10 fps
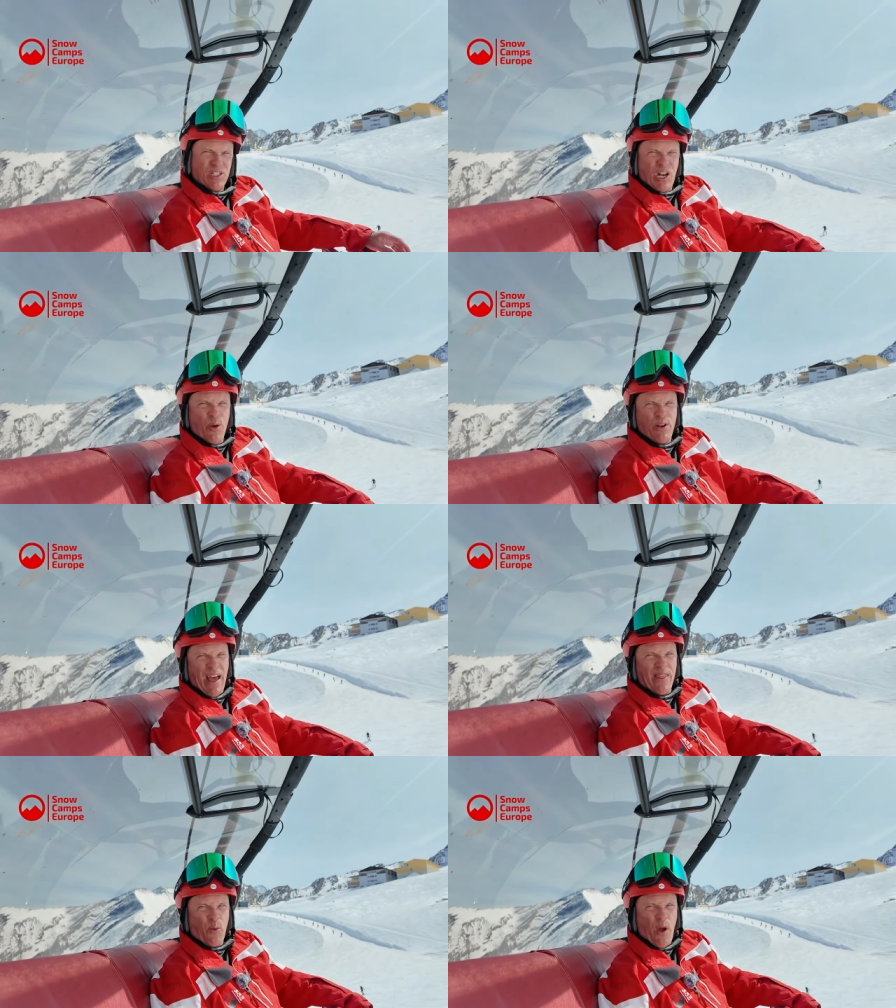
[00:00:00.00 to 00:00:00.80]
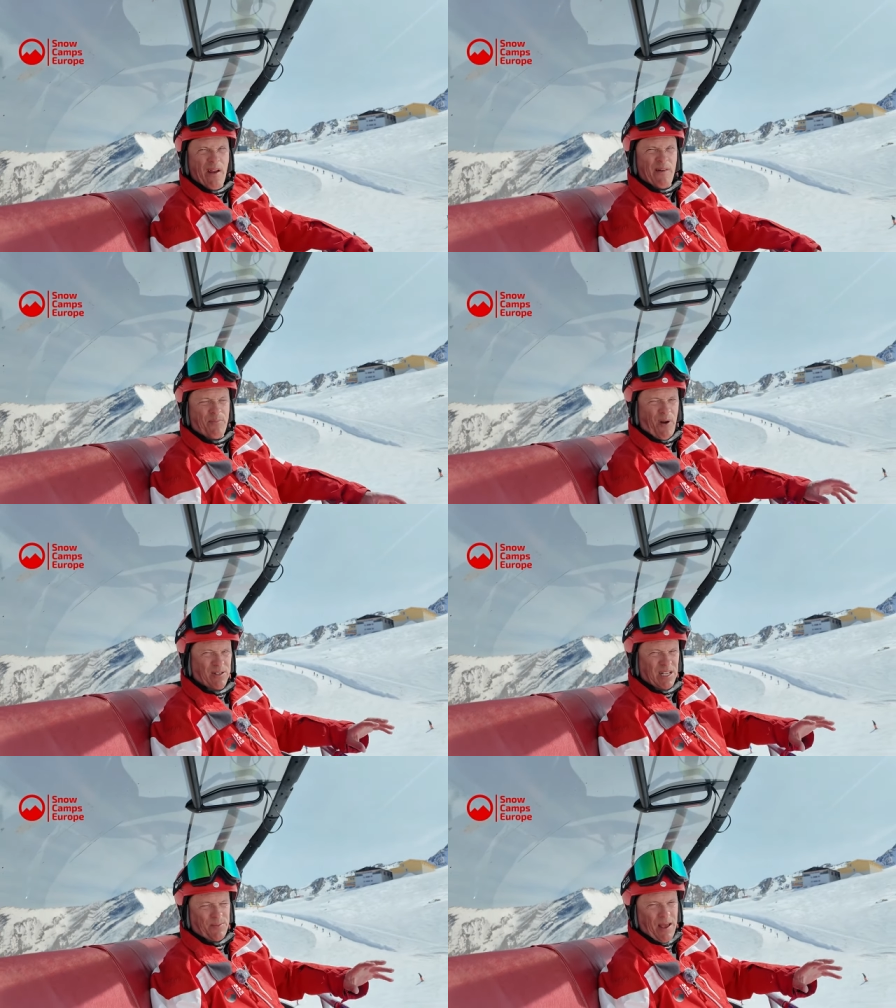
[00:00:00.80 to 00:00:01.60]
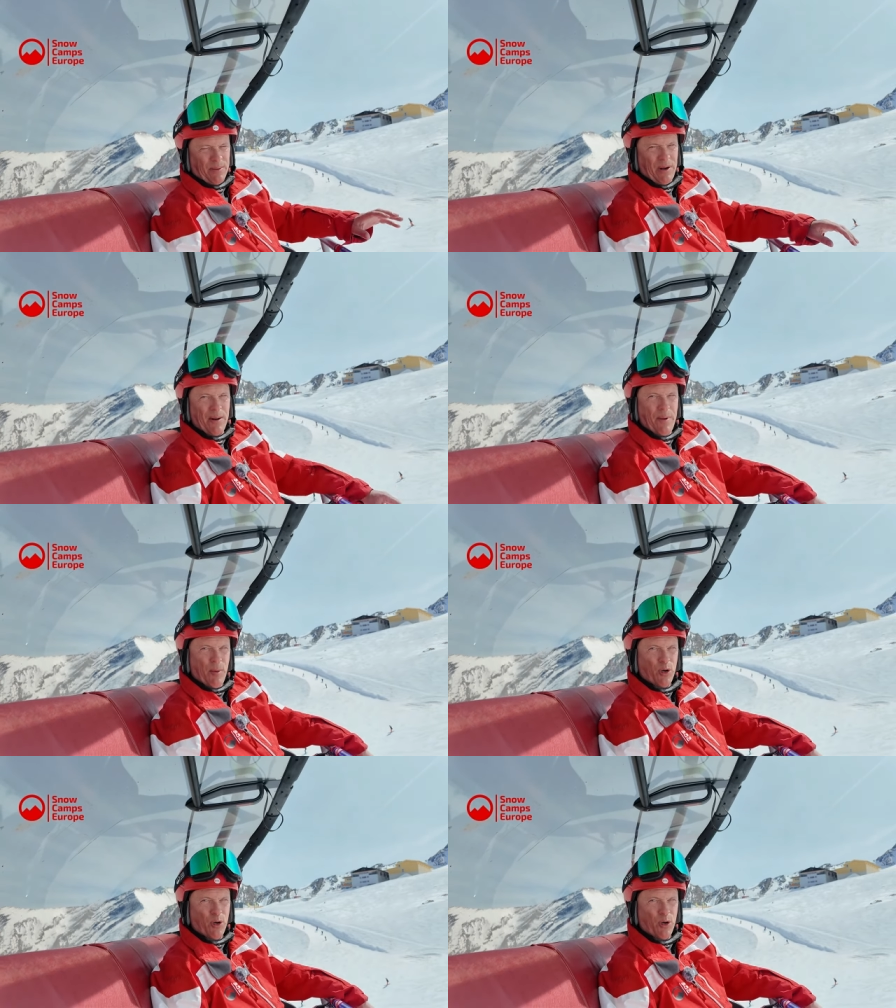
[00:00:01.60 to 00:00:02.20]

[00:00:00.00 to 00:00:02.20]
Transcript: slow down the wearing process, make them a little bit